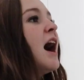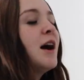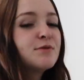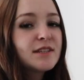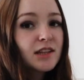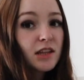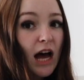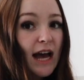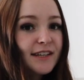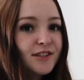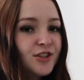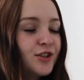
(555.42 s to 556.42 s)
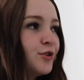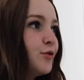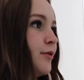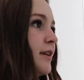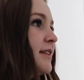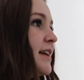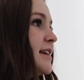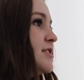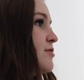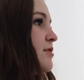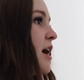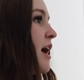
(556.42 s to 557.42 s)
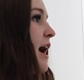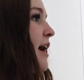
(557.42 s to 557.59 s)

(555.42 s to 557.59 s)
I was lied to. They do not